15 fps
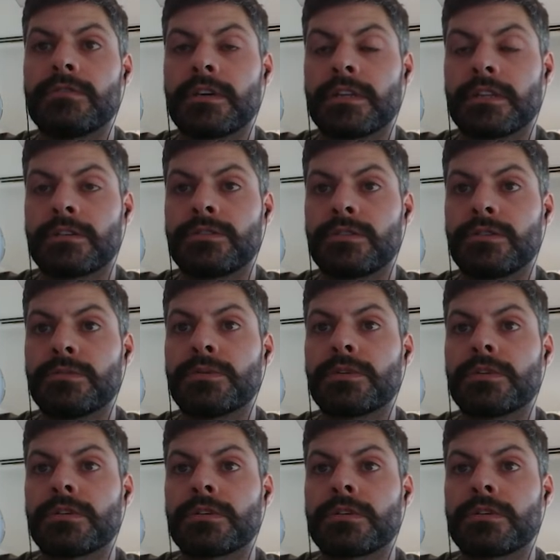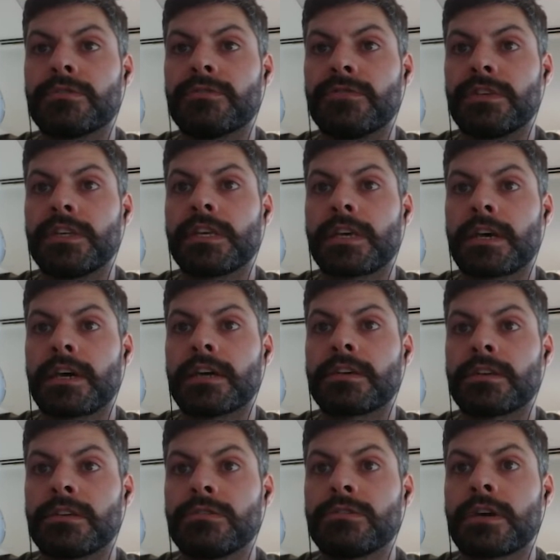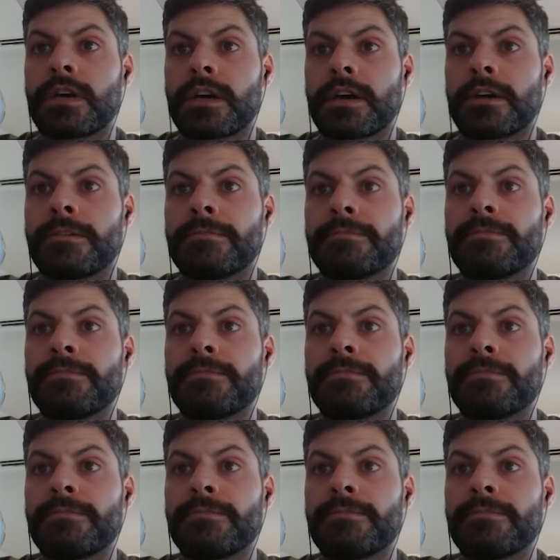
in the tuple VKQK